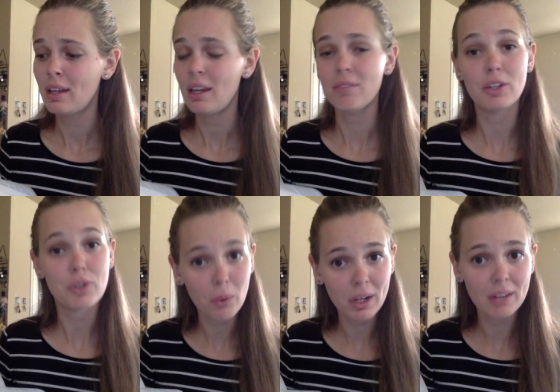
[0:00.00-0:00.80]
if they
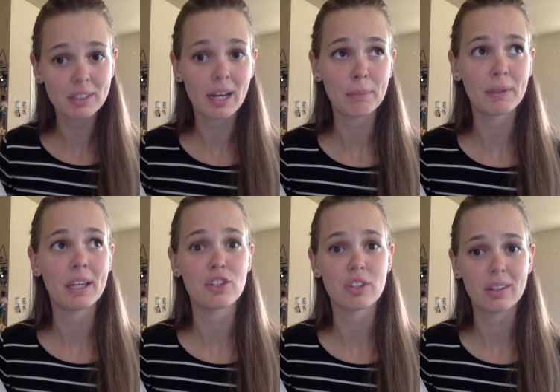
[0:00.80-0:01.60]
don't have an
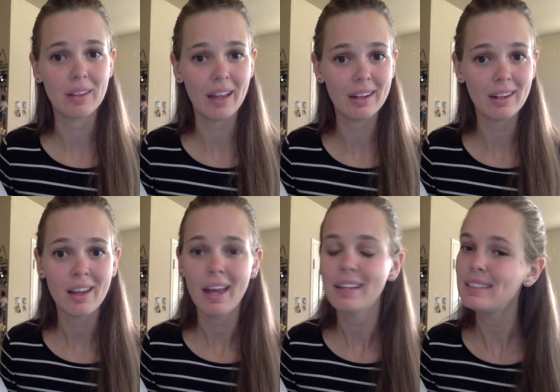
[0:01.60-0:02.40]
application online,
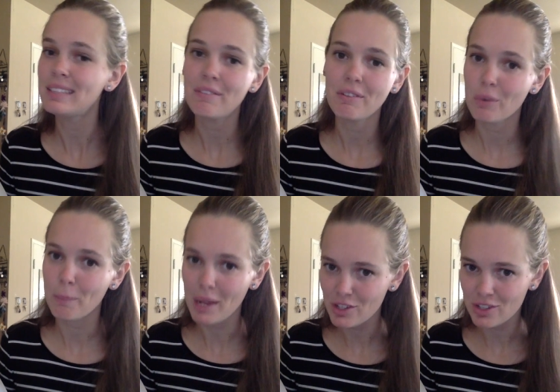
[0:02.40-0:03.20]
at least have
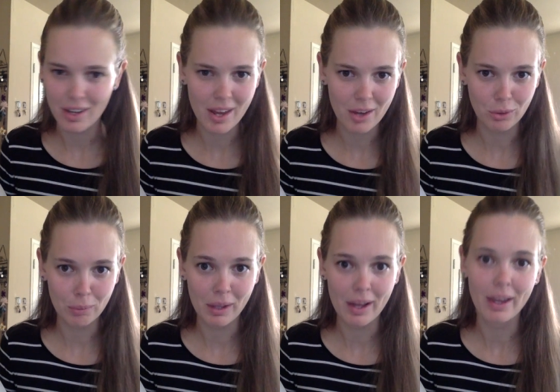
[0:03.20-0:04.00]
information on how you
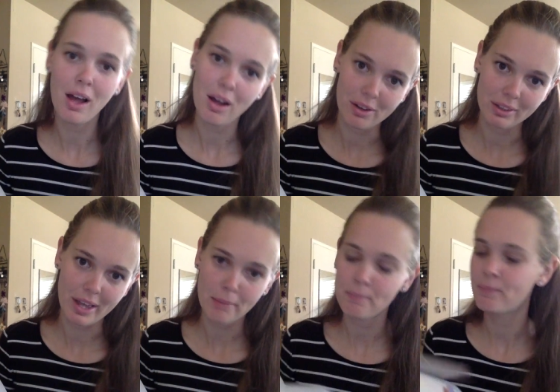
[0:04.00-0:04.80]
apply online.